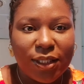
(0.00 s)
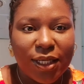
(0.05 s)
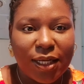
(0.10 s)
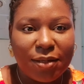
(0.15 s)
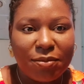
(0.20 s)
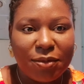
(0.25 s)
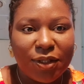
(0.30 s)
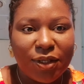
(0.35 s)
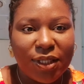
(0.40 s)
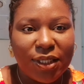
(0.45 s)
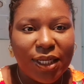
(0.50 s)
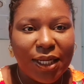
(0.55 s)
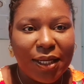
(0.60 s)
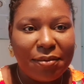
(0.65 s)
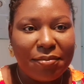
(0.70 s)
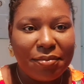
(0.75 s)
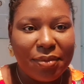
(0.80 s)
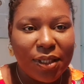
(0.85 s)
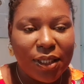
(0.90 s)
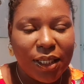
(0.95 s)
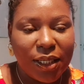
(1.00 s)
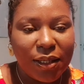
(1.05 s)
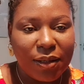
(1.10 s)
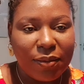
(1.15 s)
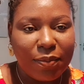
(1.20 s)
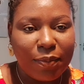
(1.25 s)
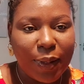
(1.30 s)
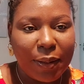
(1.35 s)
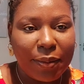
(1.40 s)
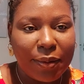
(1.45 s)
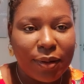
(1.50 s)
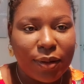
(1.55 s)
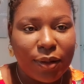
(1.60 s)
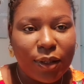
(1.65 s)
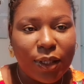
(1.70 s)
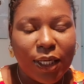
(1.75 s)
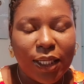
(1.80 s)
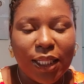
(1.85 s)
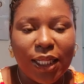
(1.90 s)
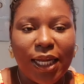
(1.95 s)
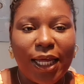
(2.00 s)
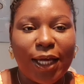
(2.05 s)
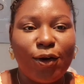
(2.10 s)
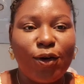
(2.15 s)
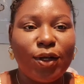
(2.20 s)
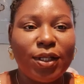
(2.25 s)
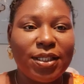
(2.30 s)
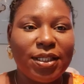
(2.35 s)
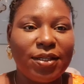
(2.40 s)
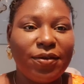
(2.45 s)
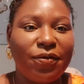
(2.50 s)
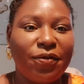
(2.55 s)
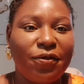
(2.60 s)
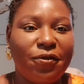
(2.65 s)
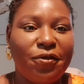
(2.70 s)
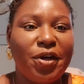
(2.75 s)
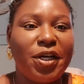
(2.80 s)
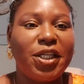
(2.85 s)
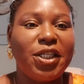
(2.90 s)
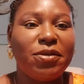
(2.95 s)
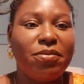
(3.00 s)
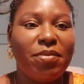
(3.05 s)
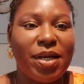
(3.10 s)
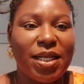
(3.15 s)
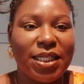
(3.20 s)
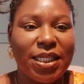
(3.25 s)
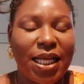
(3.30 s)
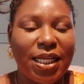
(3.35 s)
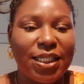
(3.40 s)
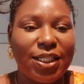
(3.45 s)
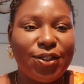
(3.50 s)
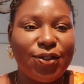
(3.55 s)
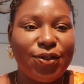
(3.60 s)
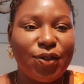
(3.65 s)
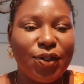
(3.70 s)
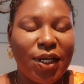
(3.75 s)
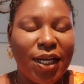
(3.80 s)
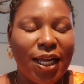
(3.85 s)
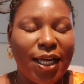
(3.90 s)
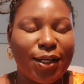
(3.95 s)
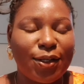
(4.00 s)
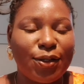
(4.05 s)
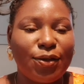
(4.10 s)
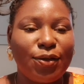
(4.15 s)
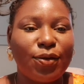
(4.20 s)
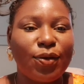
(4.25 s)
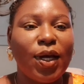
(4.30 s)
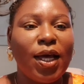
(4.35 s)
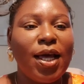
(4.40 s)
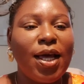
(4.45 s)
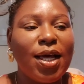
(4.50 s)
admission in MBA Babcock and then I got French masters in Unilag too.